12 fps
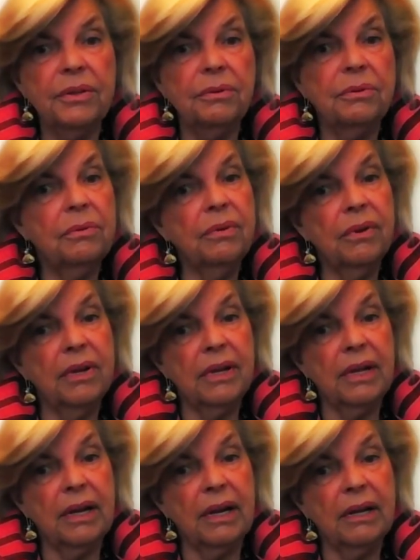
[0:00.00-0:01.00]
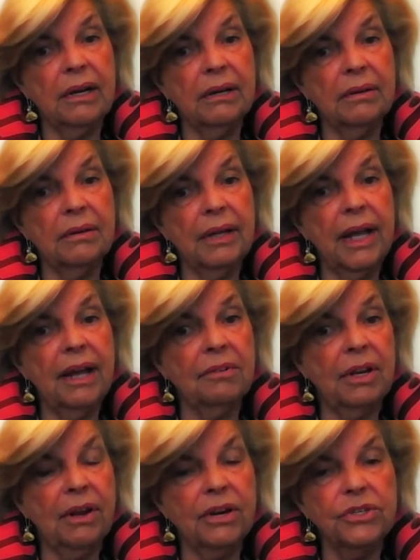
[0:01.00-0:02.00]
We have a
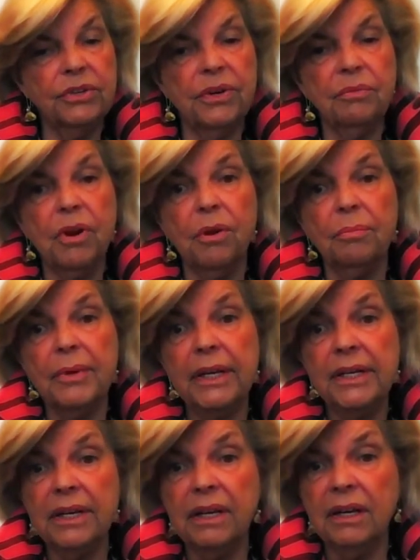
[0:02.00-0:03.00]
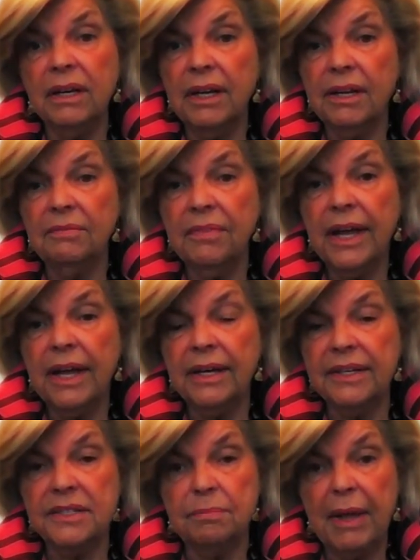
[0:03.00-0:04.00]
larger enrollment, and if that
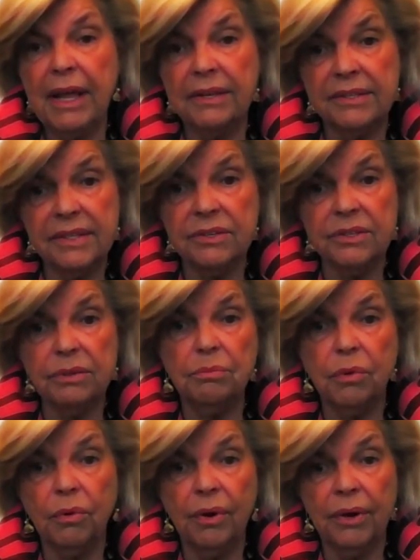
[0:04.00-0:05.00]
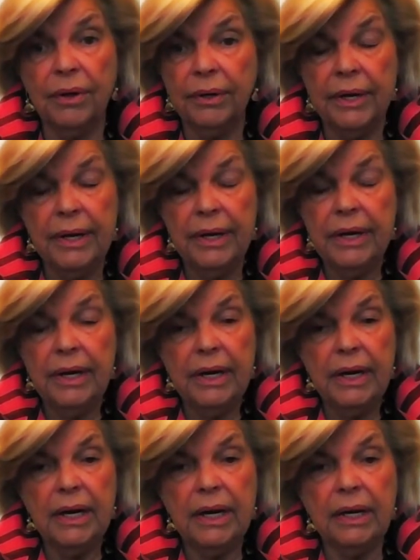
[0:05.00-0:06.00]
expands into more
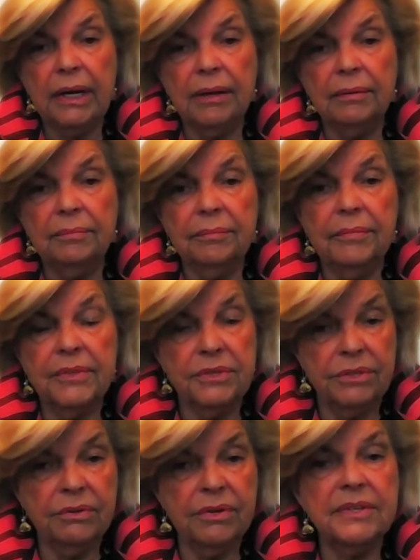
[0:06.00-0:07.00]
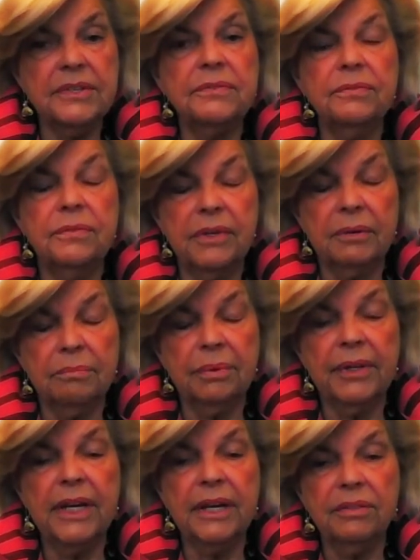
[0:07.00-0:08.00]
students,
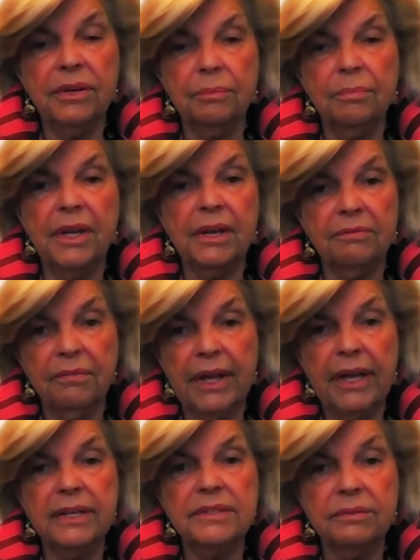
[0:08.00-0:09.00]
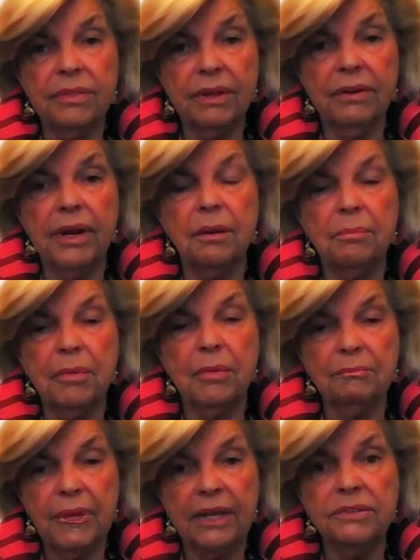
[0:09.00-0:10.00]
including their BFAs, their
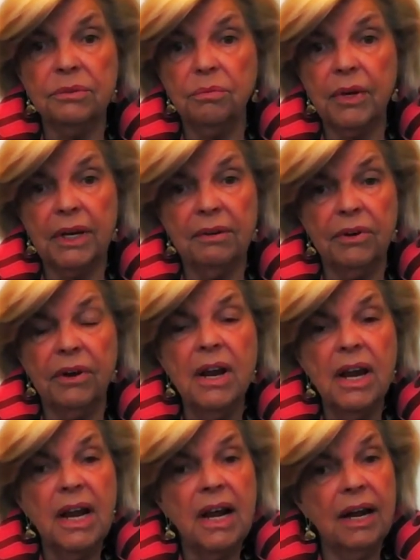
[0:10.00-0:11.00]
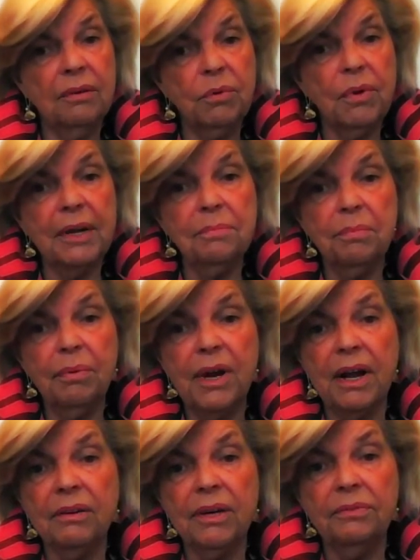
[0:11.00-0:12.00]
MFAs, whatever. I'm quite
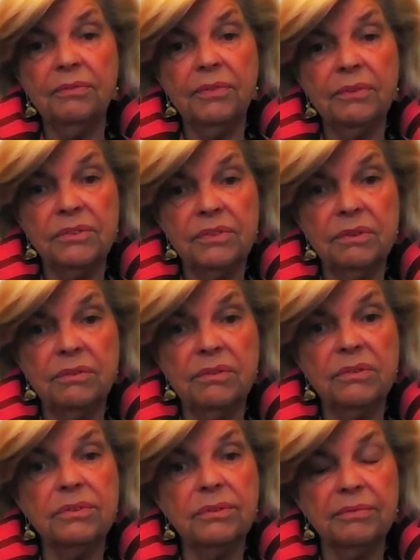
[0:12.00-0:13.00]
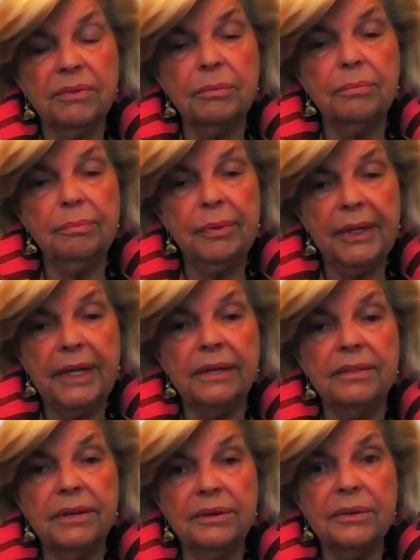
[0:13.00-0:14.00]
proud of the students who have
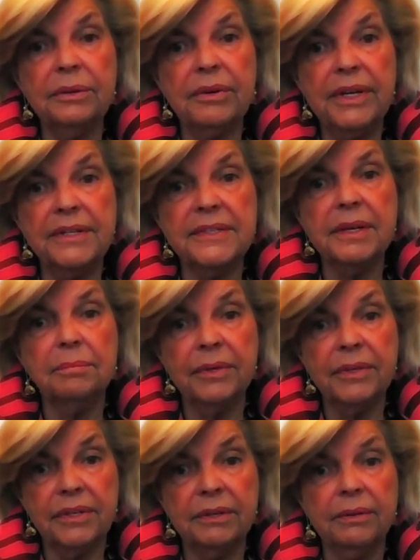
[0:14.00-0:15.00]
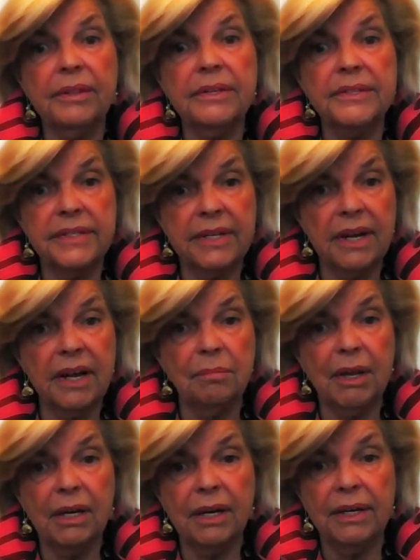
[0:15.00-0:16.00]
concluded their degrees up until this time,
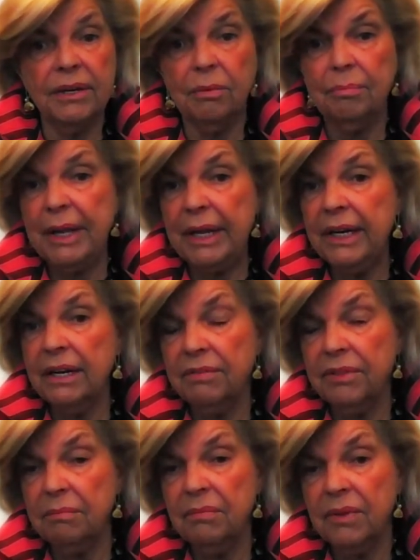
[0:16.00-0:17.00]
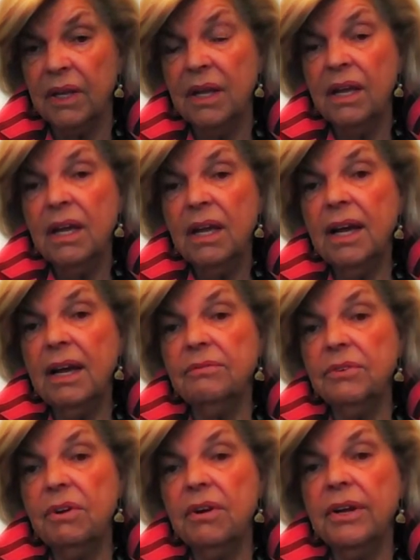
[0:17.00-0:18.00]
and I know many of them have
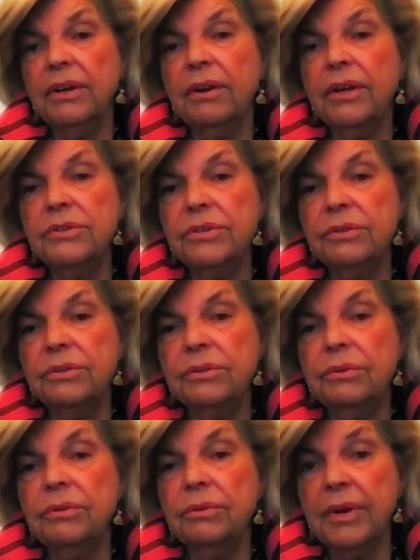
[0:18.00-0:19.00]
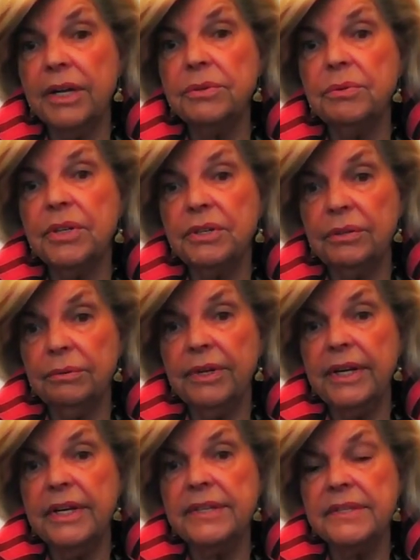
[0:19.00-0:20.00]
gone on to graduate
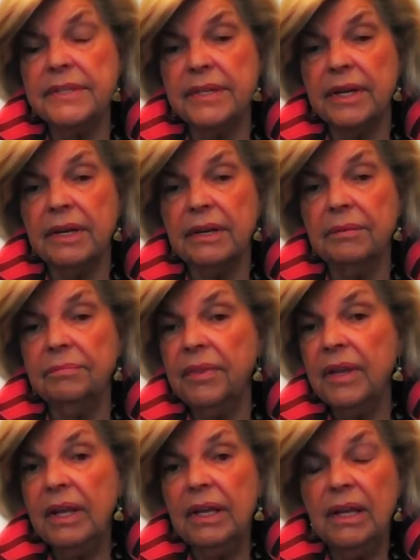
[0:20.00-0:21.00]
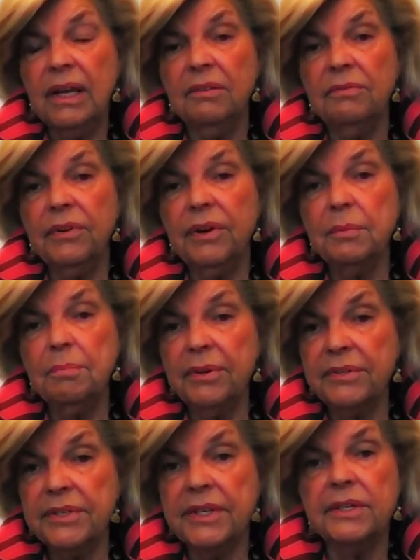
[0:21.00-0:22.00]
degrees at very
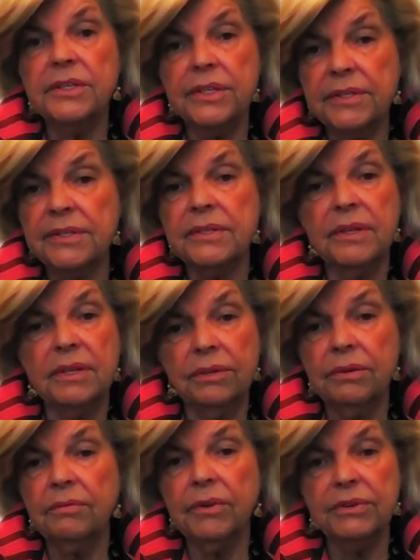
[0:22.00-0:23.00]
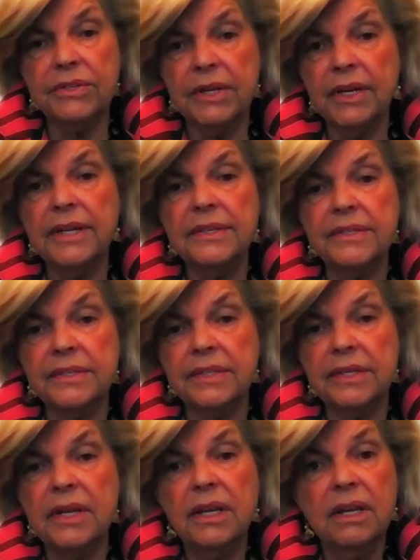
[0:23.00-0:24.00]
prestigious universities.
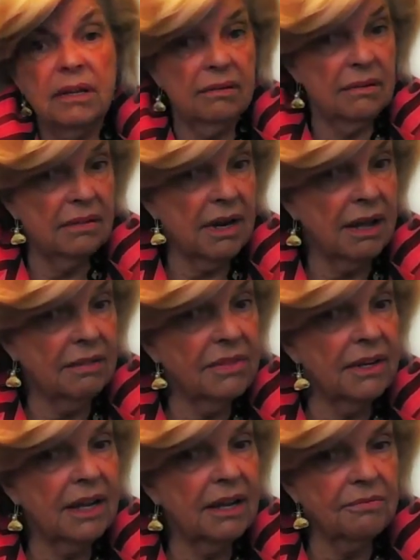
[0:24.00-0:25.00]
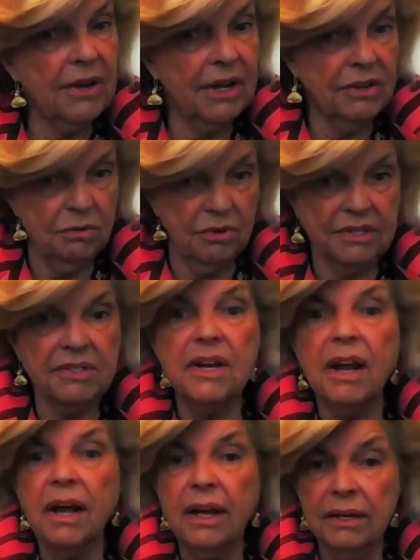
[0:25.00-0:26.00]
Not that FIU is
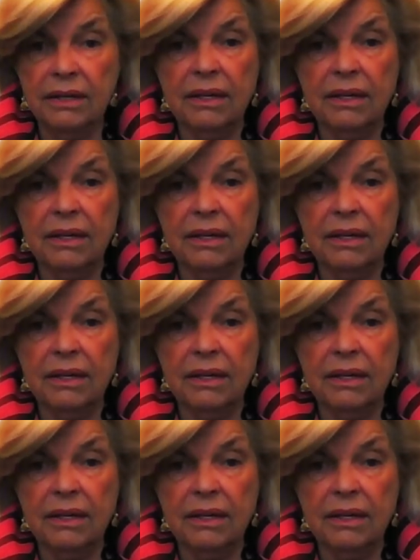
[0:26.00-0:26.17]
not,